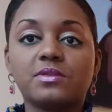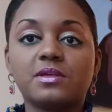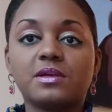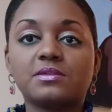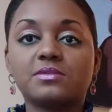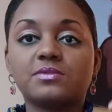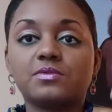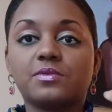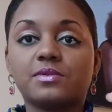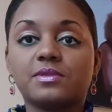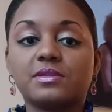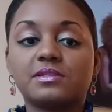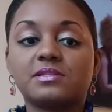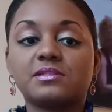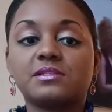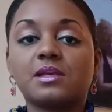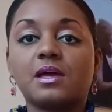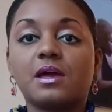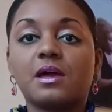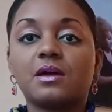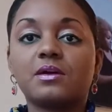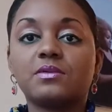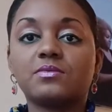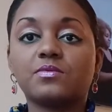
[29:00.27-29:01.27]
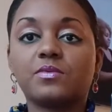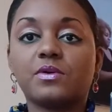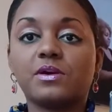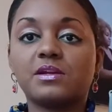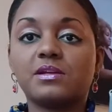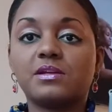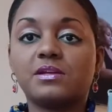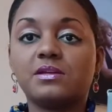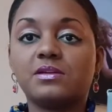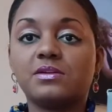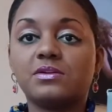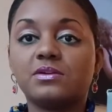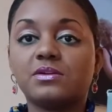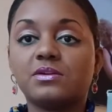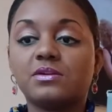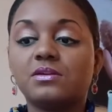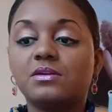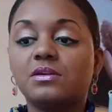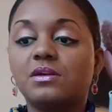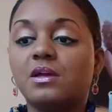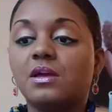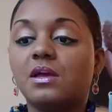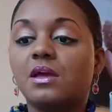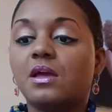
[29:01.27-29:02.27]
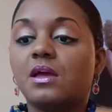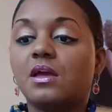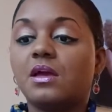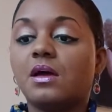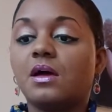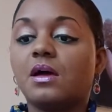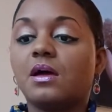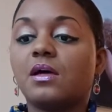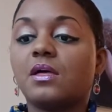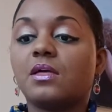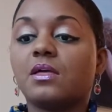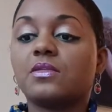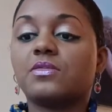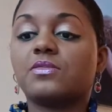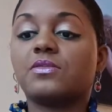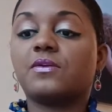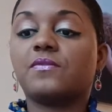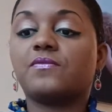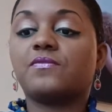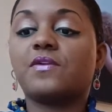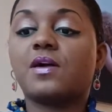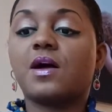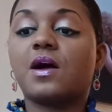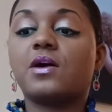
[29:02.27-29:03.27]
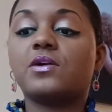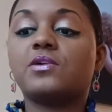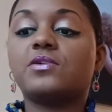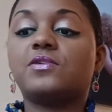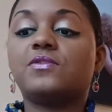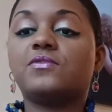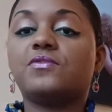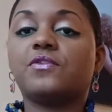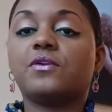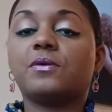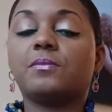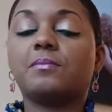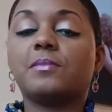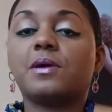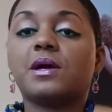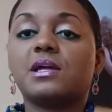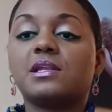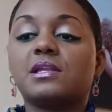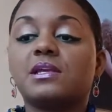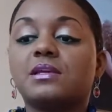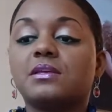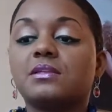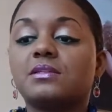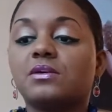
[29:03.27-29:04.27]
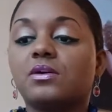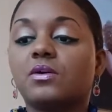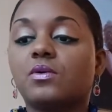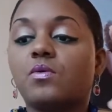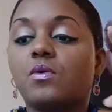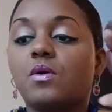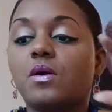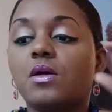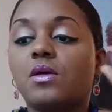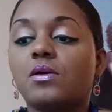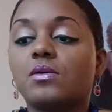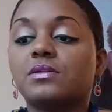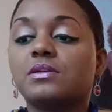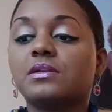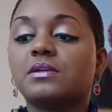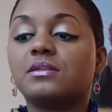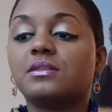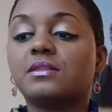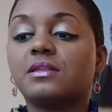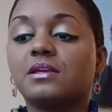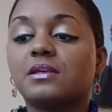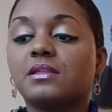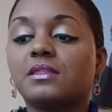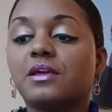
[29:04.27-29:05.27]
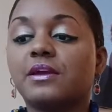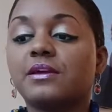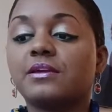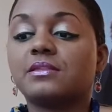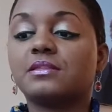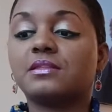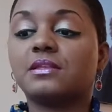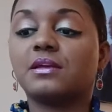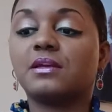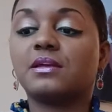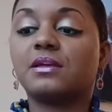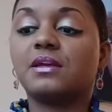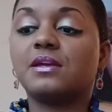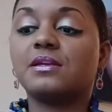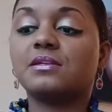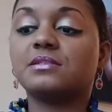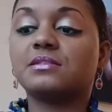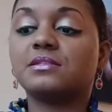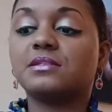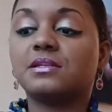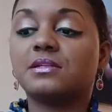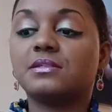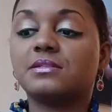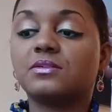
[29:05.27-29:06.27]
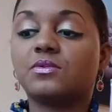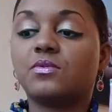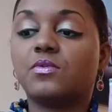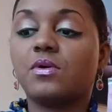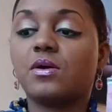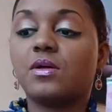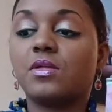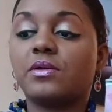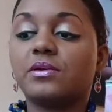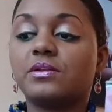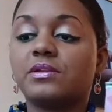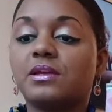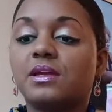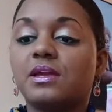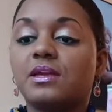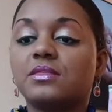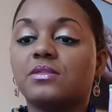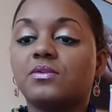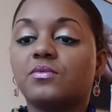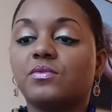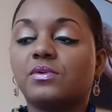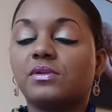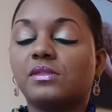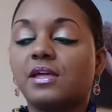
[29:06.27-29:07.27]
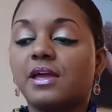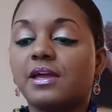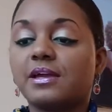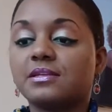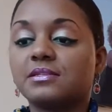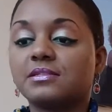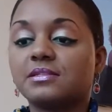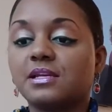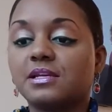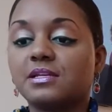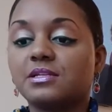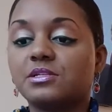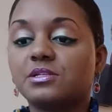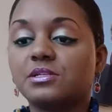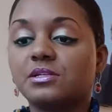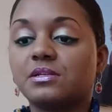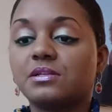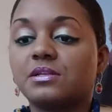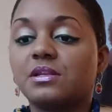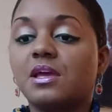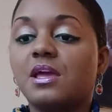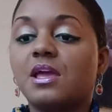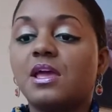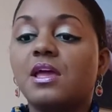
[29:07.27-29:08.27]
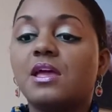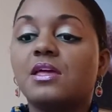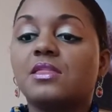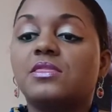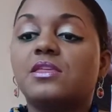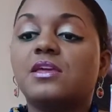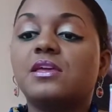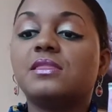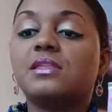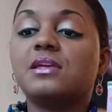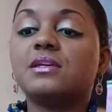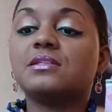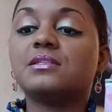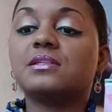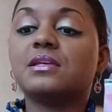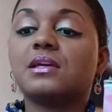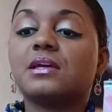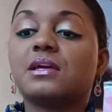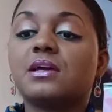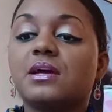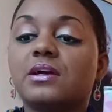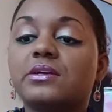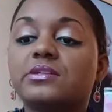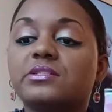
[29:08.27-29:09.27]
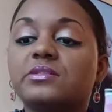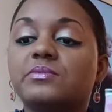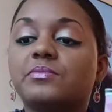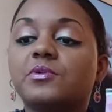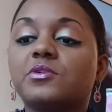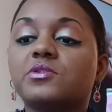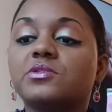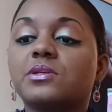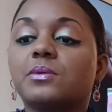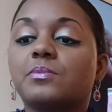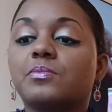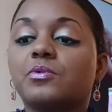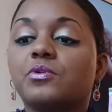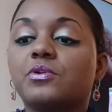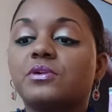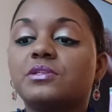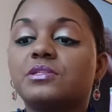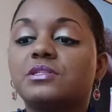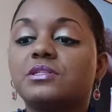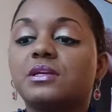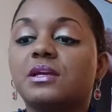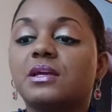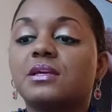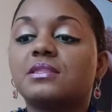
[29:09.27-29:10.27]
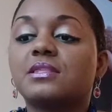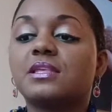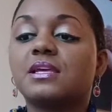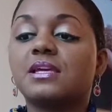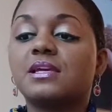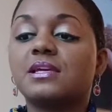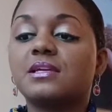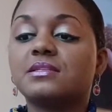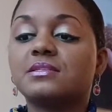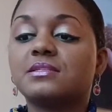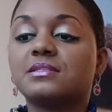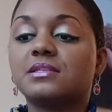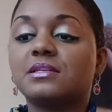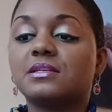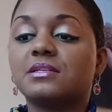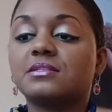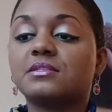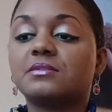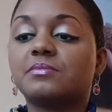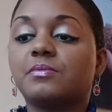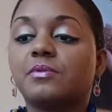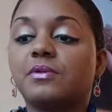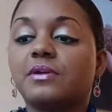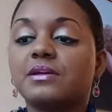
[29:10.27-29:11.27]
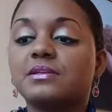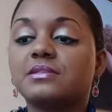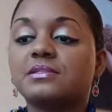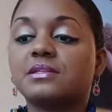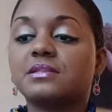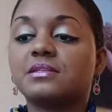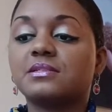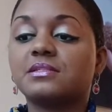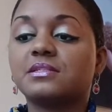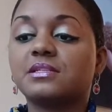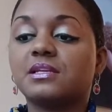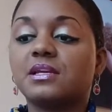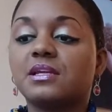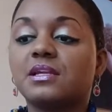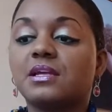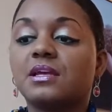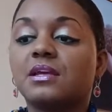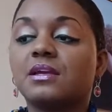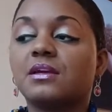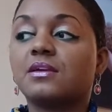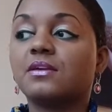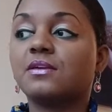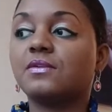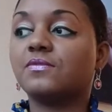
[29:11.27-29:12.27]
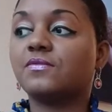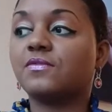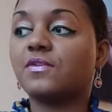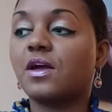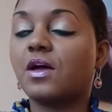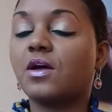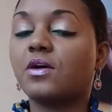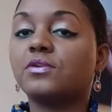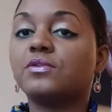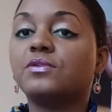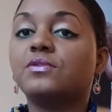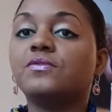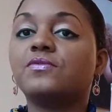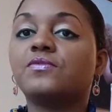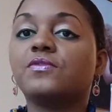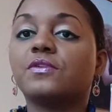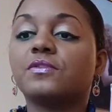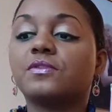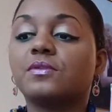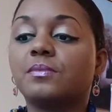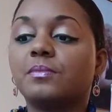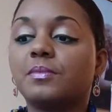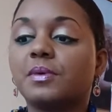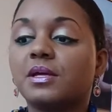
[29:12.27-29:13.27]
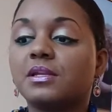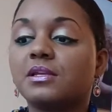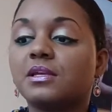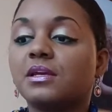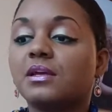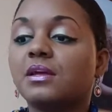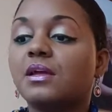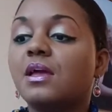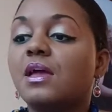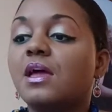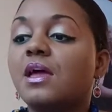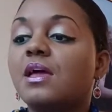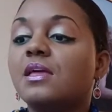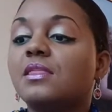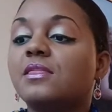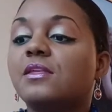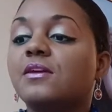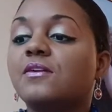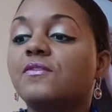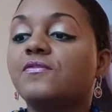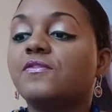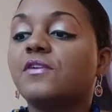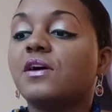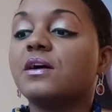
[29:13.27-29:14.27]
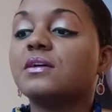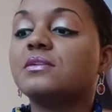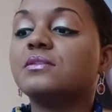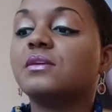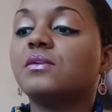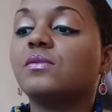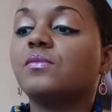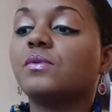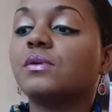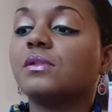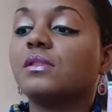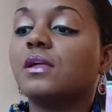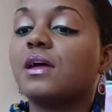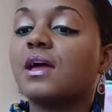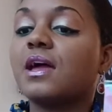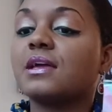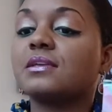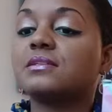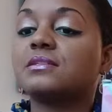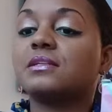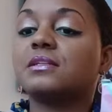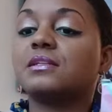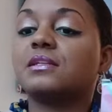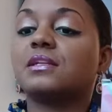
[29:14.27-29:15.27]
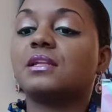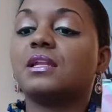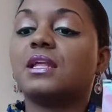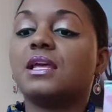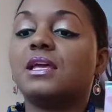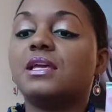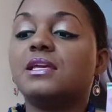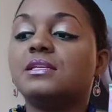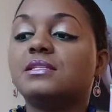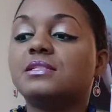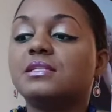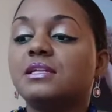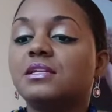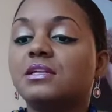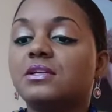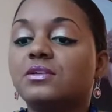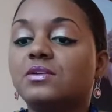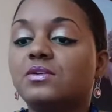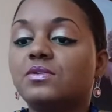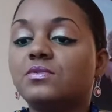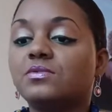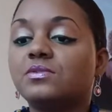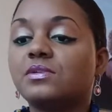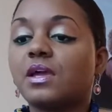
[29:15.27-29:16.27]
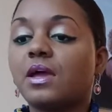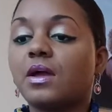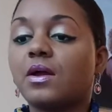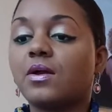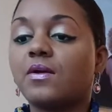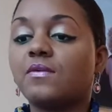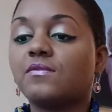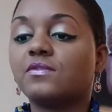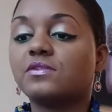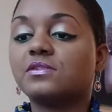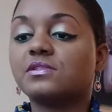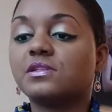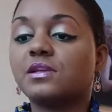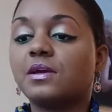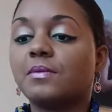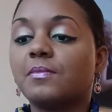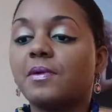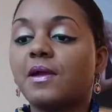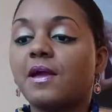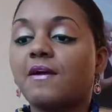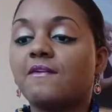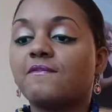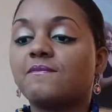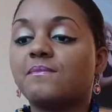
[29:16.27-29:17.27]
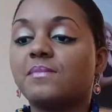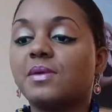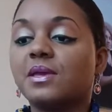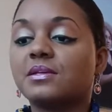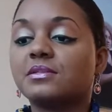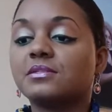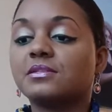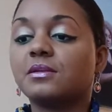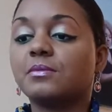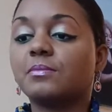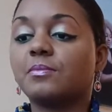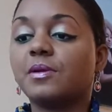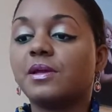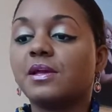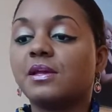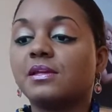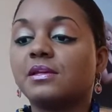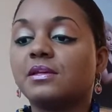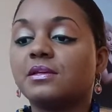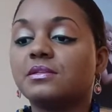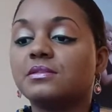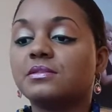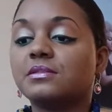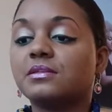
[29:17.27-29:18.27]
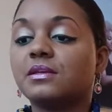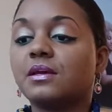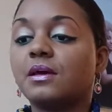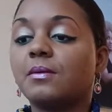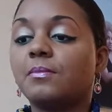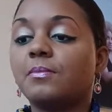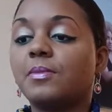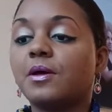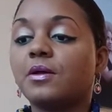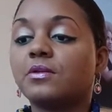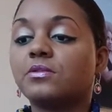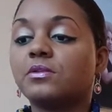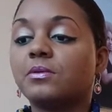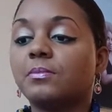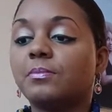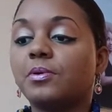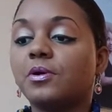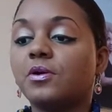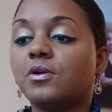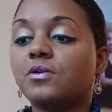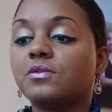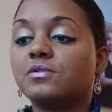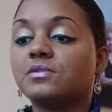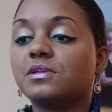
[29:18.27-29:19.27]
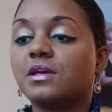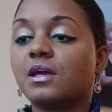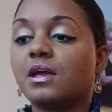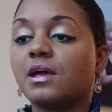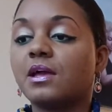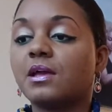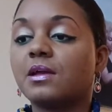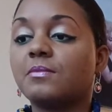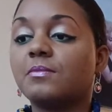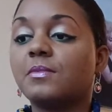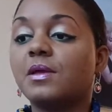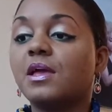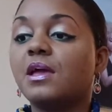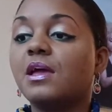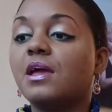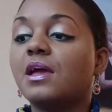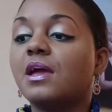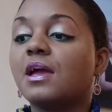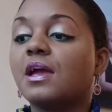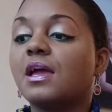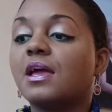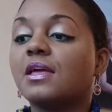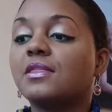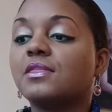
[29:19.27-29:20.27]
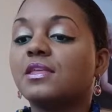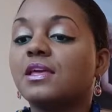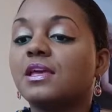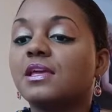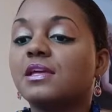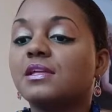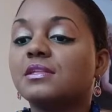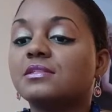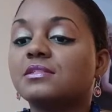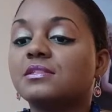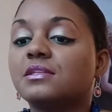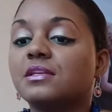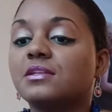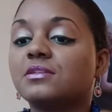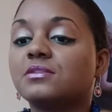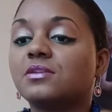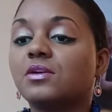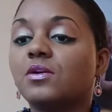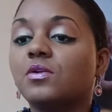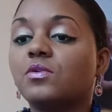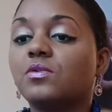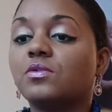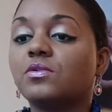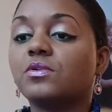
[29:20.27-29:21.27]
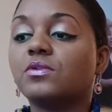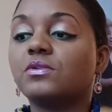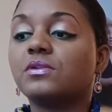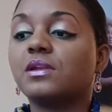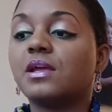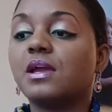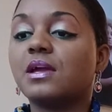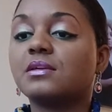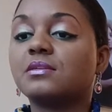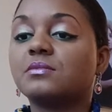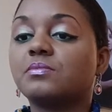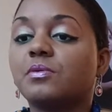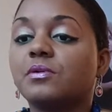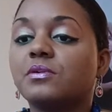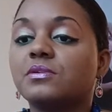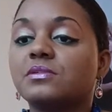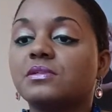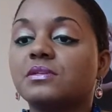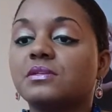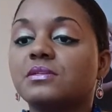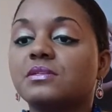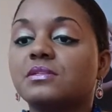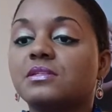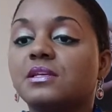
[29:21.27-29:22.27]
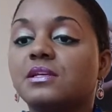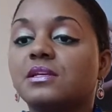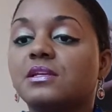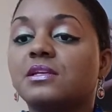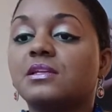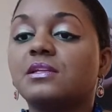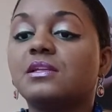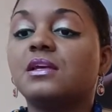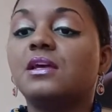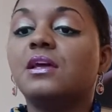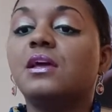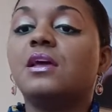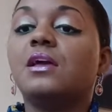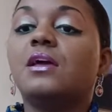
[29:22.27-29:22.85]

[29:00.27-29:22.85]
that's on the side right here, the value for money, the quality, they like the incense quality and the relaxation. Then they say customers appreciate the incense pleasant scent and good value for the money. They find it relaxing and easy to use. However, some have mixed opinions about the burn time and the incense holder. Next person said,